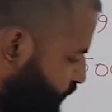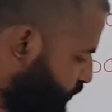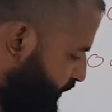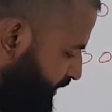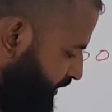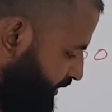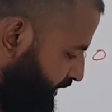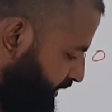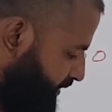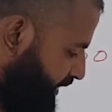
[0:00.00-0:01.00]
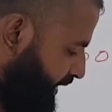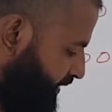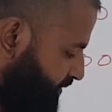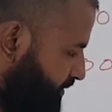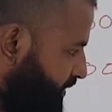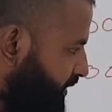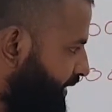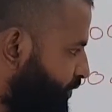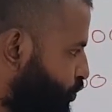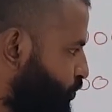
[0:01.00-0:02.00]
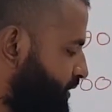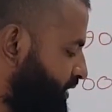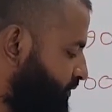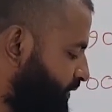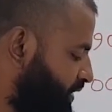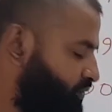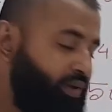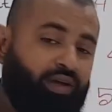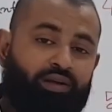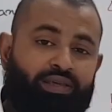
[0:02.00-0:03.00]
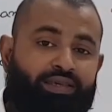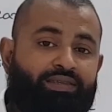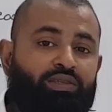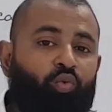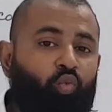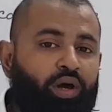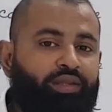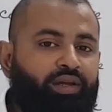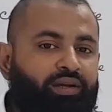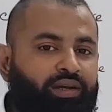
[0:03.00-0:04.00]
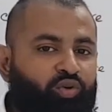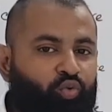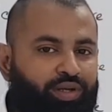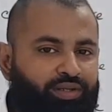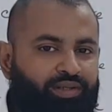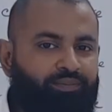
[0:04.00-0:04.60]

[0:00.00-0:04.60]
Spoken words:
we get the answer in two significant figure is 120.